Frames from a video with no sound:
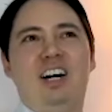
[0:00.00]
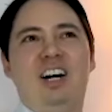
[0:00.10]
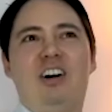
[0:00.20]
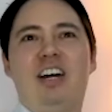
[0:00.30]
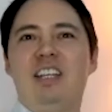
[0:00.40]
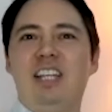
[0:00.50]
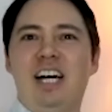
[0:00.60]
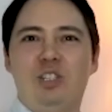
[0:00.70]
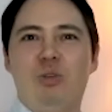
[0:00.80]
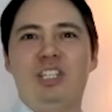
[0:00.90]
All right,
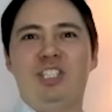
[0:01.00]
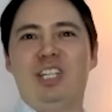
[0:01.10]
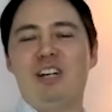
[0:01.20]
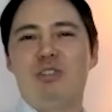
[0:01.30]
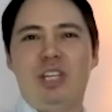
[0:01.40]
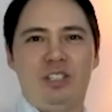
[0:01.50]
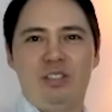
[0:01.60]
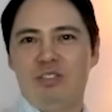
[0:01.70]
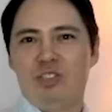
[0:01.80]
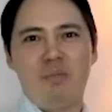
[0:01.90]
last question. I always
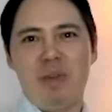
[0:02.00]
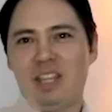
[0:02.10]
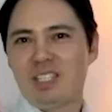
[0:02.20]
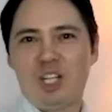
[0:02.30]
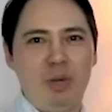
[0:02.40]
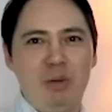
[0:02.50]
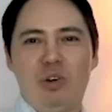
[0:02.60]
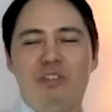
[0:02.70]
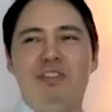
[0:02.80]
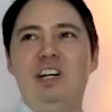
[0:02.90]
like try to make this a little bit
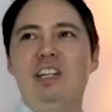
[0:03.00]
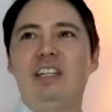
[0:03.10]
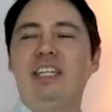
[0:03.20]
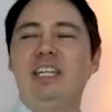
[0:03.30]
more fun.